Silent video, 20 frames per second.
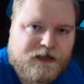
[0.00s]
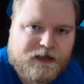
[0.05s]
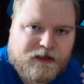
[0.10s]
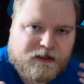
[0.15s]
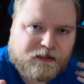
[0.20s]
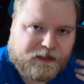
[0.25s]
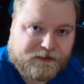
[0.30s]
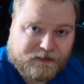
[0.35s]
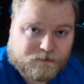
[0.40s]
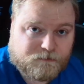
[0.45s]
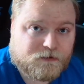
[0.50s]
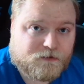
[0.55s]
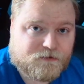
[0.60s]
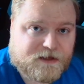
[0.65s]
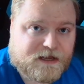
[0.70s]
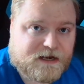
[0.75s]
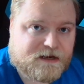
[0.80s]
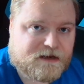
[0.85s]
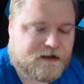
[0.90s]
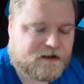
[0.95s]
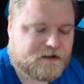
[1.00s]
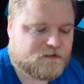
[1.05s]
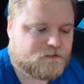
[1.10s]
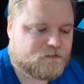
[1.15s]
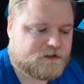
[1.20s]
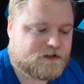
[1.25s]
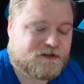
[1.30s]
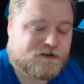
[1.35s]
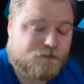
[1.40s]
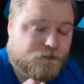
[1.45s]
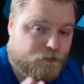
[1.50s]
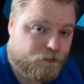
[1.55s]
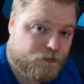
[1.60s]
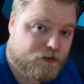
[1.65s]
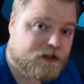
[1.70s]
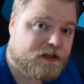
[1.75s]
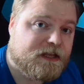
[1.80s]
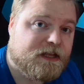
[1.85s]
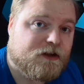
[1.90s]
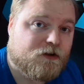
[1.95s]
like the Blue Yeti does, which is a
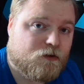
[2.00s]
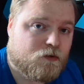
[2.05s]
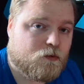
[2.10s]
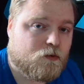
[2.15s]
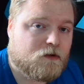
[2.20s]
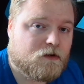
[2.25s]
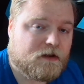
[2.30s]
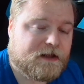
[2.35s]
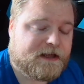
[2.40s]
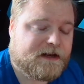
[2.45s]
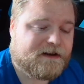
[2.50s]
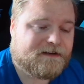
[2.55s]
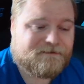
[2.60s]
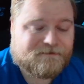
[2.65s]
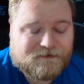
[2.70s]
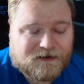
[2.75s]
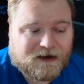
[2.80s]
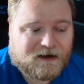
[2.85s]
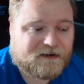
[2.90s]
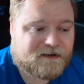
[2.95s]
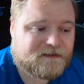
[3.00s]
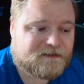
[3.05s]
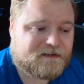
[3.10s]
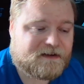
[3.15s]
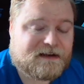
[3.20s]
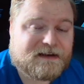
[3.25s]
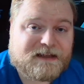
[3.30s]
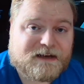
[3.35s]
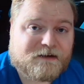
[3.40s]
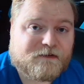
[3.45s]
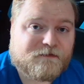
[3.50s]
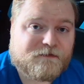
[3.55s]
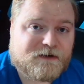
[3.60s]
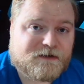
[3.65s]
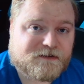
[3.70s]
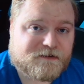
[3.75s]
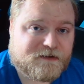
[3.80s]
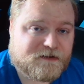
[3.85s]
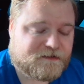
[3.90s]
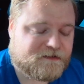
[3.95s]
really cool and honestly needed
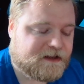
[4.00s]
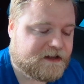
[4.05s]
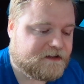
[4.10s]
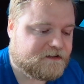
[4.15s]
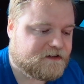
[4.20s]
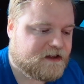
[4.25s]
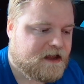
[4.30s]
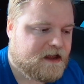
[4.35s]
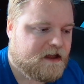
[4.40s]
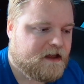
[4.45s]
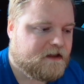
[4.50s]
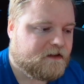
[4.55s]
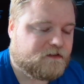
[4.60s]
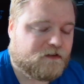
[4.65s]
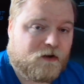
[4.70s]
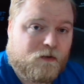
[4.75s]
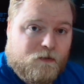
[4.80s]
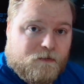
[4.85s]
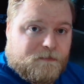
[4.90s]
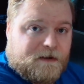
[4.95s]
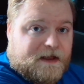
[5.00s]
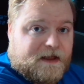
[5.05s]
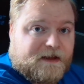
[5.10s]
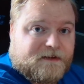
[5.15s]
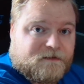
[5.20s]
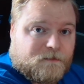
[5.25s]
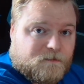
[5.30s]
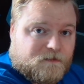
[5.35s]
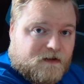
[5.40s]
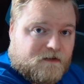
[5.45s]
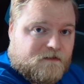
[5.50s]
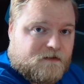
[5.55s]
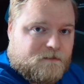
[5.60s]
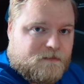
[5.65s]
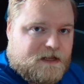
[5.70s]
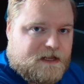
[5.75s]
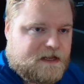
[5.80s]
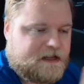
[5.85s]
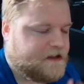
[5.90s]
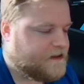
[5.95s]
feature these days. So with my
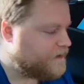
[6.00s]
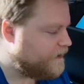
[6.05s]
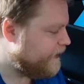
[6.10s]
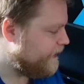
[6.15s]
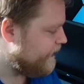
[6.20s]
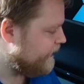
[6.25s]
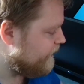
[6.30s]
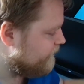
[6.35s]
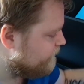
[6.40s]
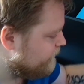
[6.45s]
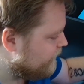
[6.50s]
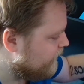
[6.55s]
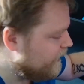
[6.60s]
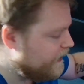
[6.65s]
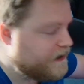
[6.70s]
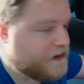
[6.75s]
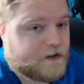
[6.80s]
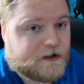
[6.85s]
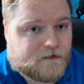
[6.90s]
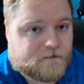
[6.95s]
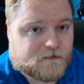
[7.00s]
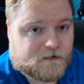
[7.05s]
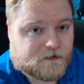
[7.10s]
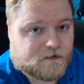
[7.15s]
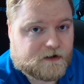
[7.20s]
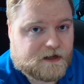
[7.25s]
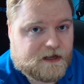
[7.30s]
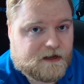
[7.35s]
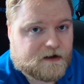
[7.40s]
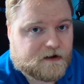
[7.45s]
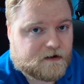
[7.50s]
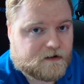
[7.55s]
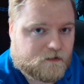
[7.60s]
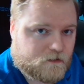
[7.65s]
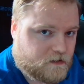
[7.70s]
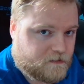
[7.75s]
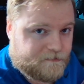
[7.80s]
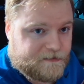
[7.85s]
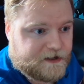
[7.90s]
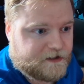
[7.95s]
SM7B, I have an audio converter here,
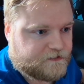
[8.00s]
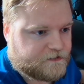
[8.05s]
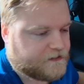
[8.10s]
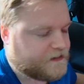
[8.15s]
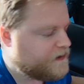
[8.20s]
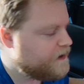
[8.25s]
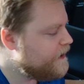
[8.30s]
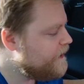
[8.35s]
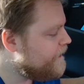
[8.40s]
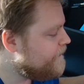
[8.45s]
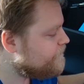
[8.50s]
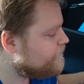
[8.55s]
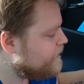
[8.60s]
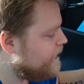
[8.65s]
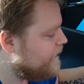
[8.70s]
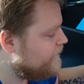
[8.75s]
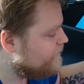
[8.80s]
or mixer, and